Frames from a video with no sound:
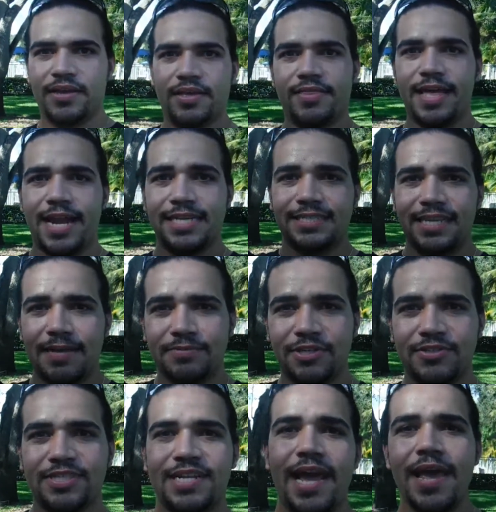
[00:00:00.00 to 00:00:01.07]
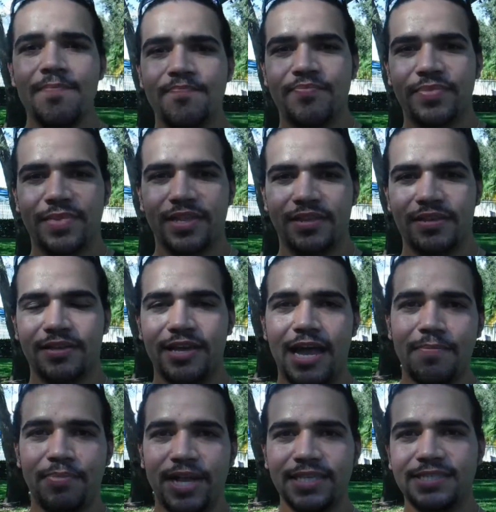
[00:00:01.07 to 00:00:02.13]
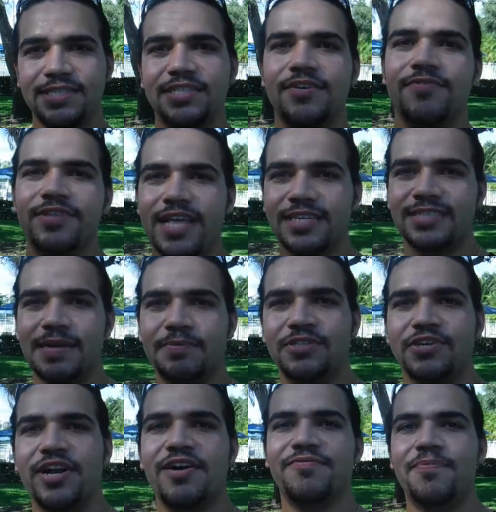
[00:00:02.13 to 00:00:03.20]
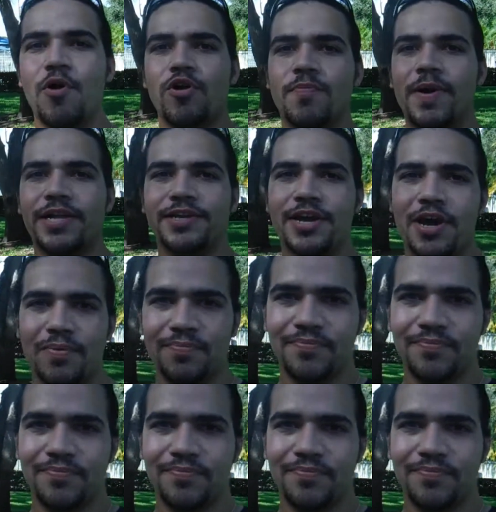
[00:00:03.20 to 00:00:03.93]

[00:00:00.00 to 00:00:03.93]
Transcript: that is the episode today. God bless, and see you in the next episode of Pokemon Go.